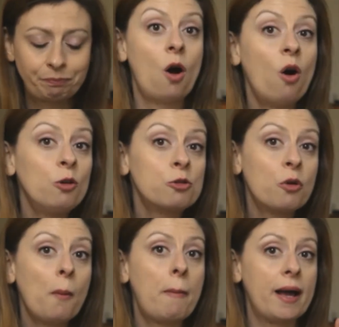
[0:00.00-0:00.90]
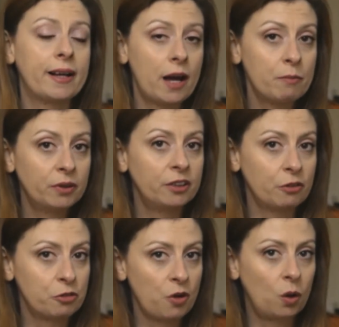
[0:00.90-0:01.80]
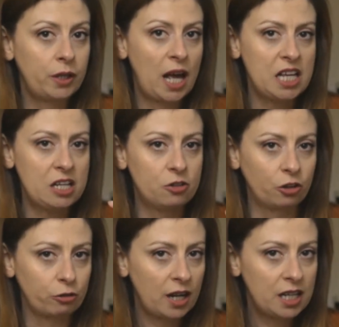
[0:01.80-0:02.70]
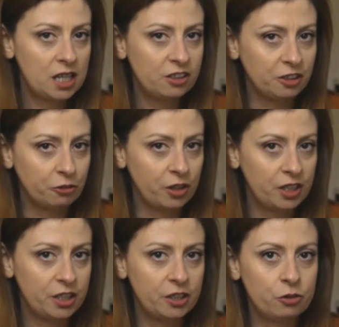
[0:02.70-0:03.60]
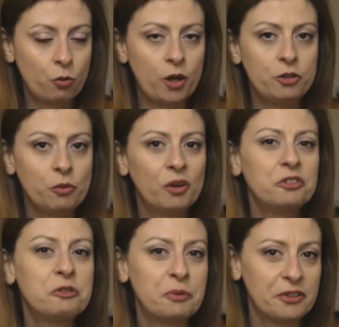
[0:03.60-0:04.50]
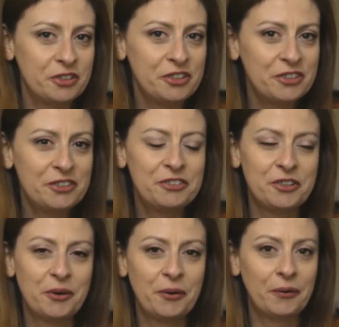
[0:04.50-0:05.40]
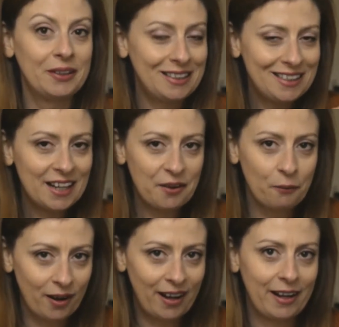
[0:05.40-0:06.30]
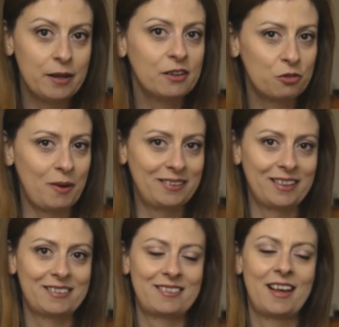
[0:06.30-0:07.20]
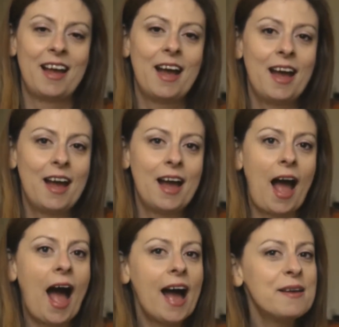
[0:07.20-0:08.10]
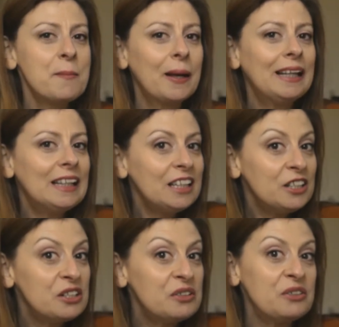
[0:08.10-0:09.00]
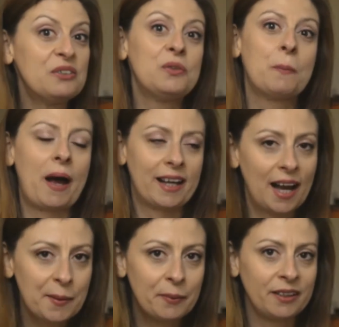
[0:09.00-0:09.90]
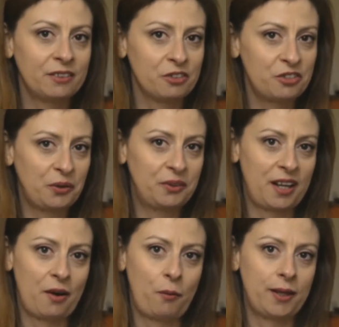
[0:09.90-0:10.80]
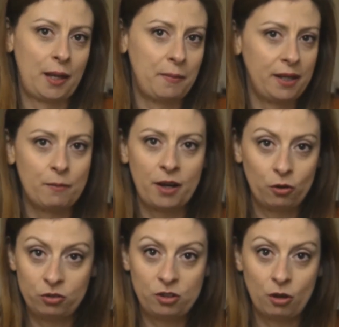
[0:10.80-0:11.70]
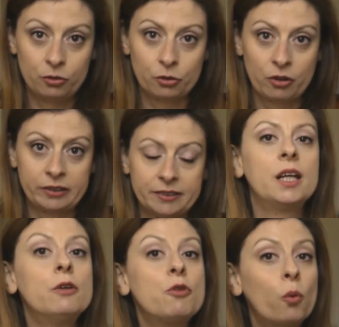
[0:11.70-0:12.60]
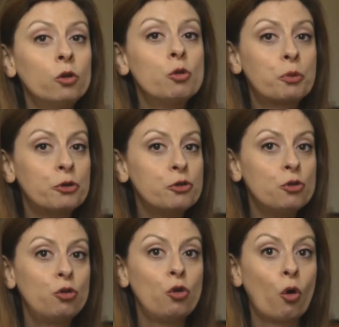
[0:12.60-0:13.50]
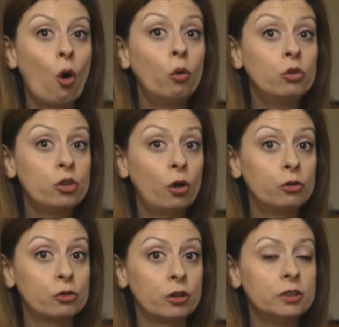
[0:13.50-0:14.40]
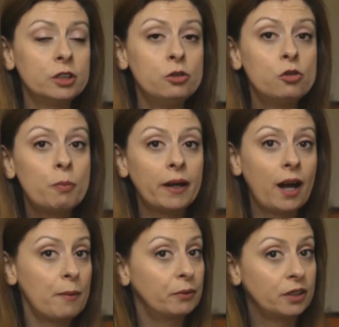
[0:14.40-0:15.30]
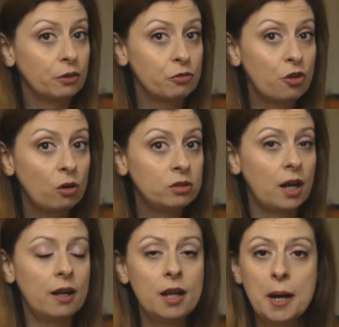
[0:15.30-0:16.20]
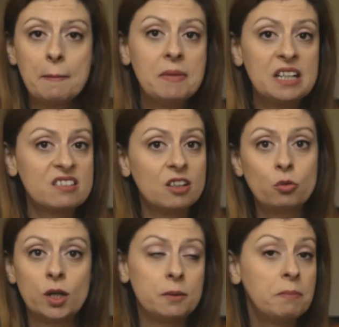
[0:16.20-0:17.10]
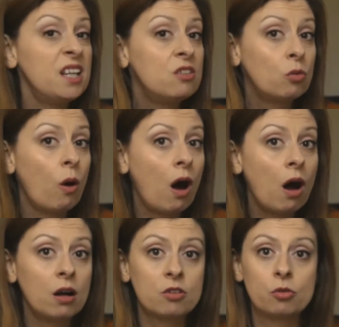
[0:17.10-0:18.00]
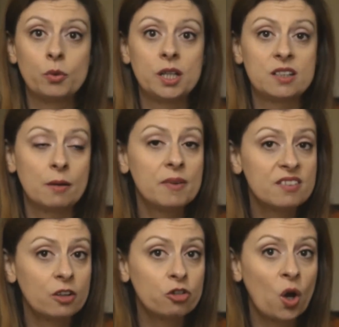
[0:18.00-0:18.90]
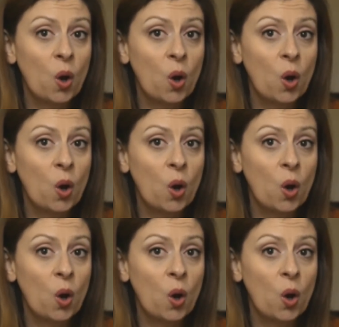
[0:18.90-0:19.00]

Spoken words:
Also, bicarbonate of soda is a great ingredient when you want to produce your DIY cosmetics. I mainly use bicarbonate of soda when I make my own deodorant. If you want to produce your own deodorant, use bicarbonate of soda. Mix it with beeswax, with some essential